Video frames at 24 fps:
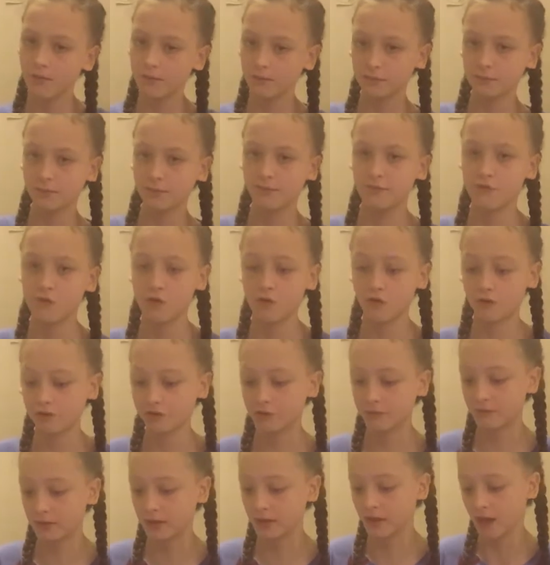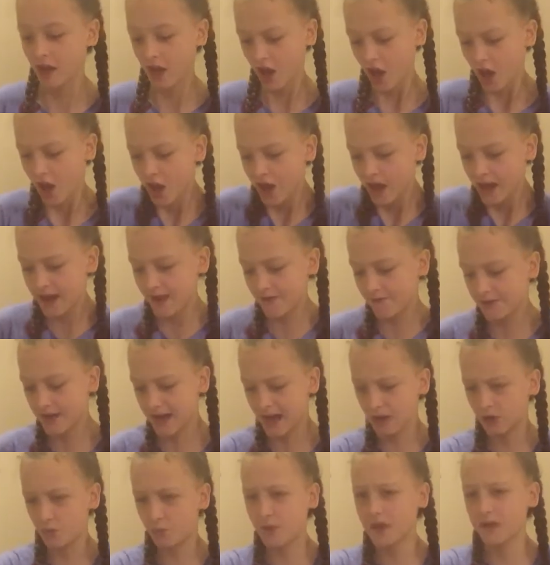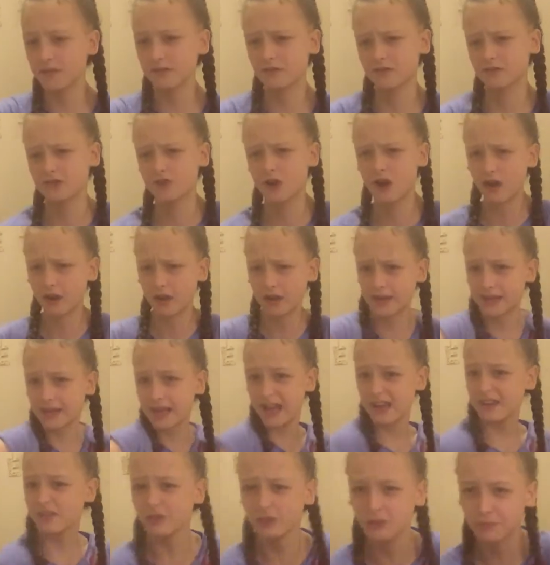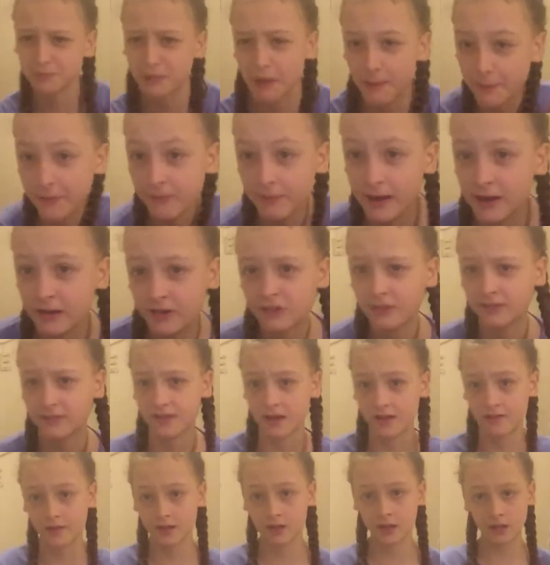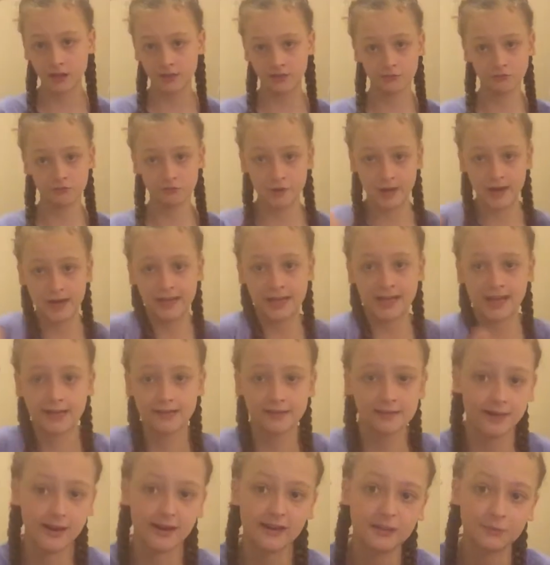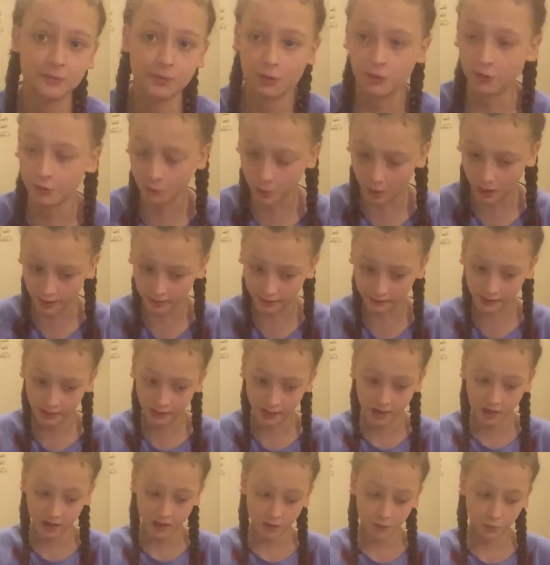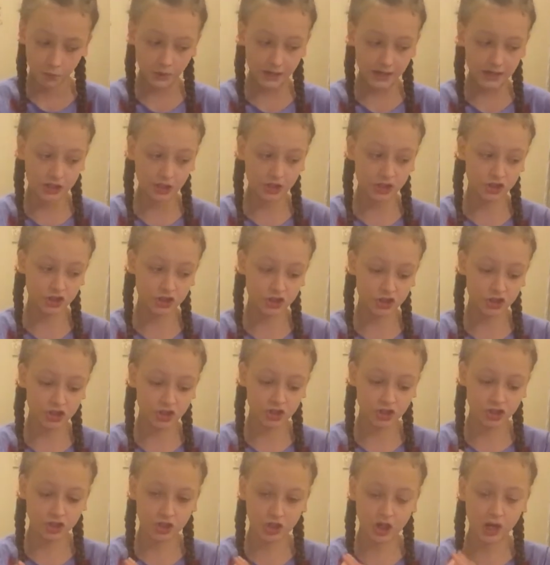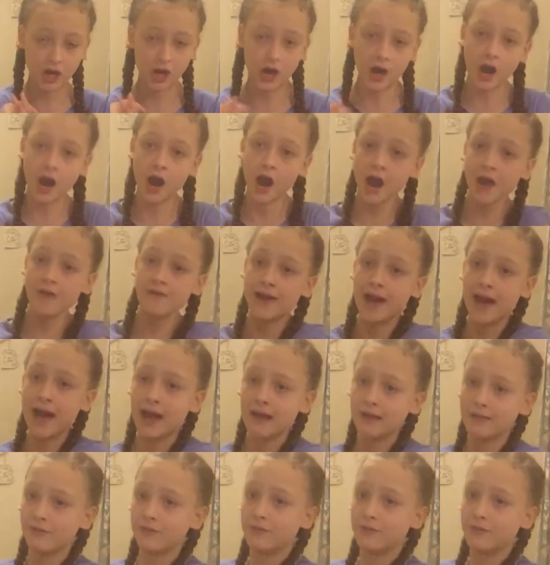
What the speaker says: months before or something, like even Halloween they'll start like getting all the preparations out. They're like the really excitable one, which I've had a